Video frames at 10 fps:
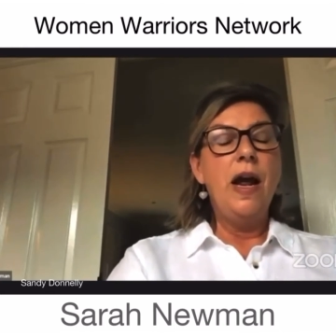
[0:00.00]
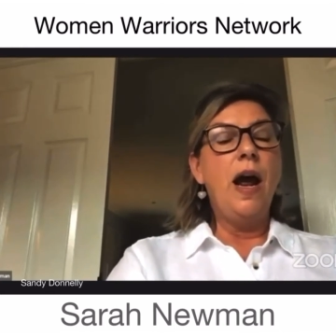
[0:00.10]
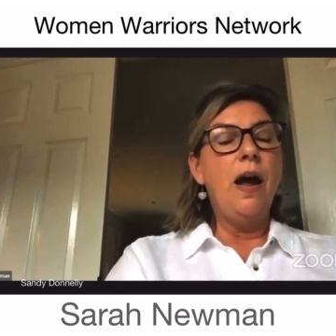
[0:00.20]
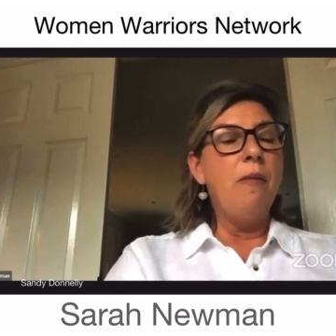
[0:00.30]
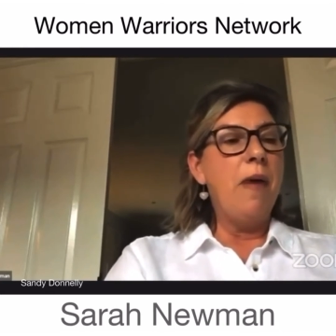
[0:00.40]

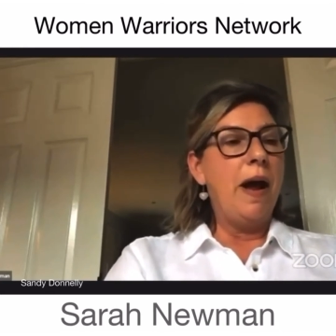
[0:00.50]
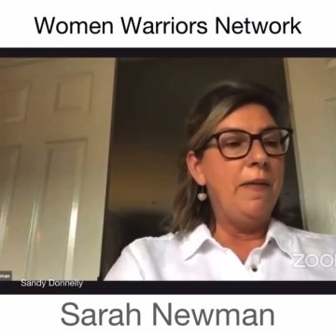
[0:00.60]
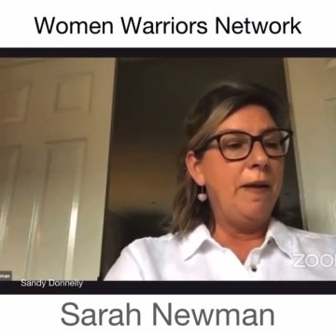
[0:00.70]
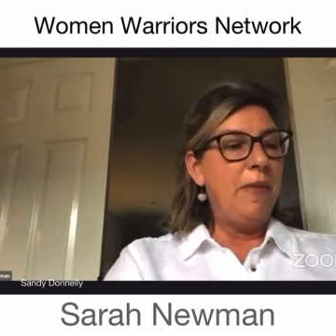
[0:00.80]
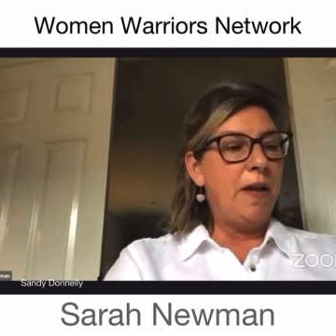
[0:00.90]
and
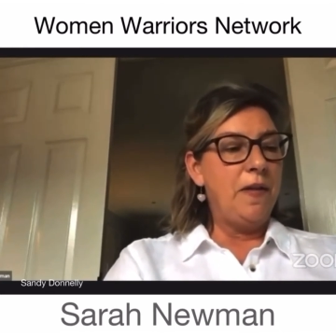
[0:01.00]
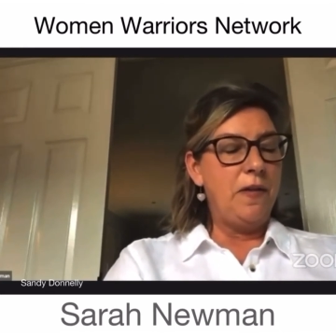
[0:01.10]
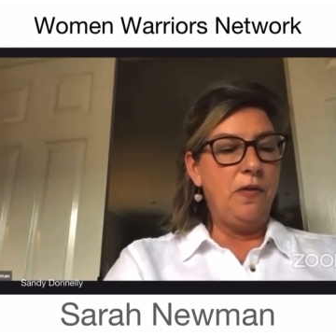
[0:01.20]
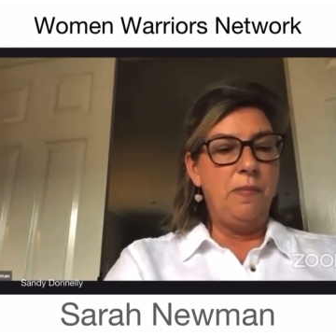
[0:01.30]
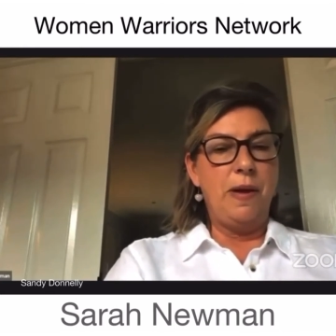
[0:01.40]
that makes us
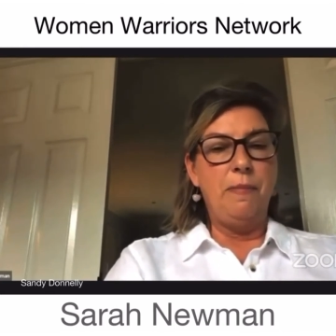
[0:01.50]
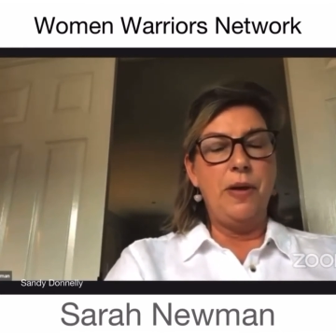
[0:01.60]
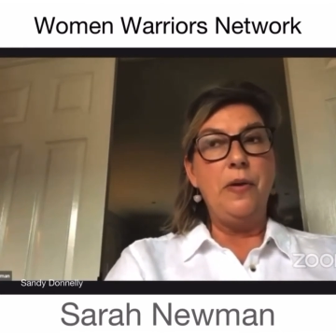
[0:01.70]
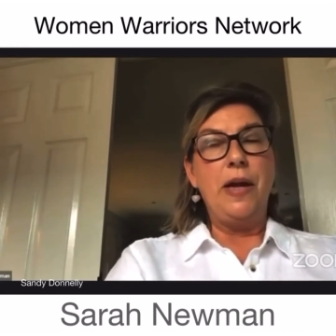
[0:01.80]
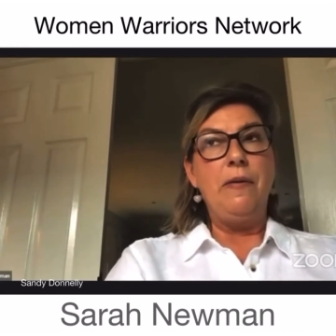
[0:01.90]
all a bit
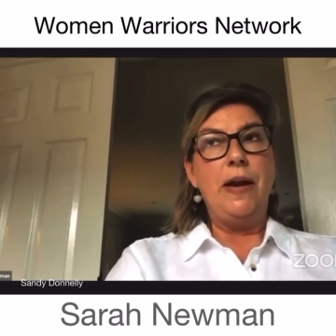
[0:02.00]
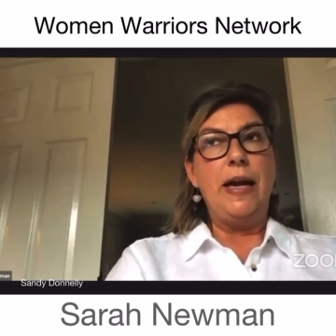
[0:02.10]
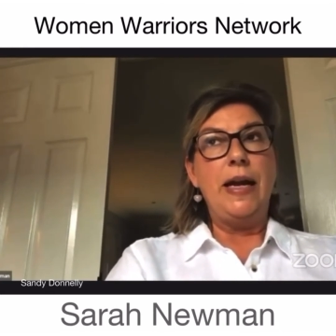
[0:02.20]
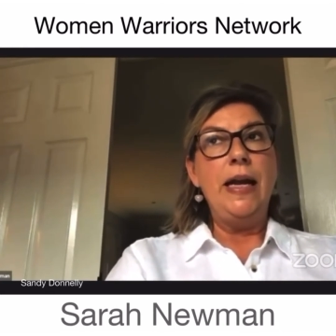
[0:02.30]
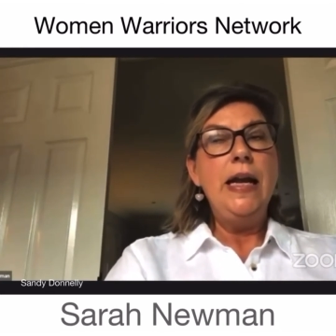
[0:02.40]
pukey
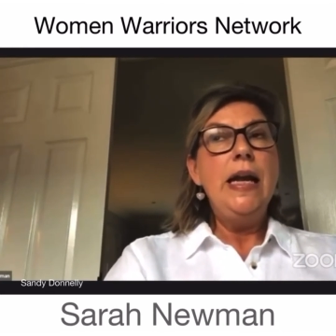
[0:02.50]
really.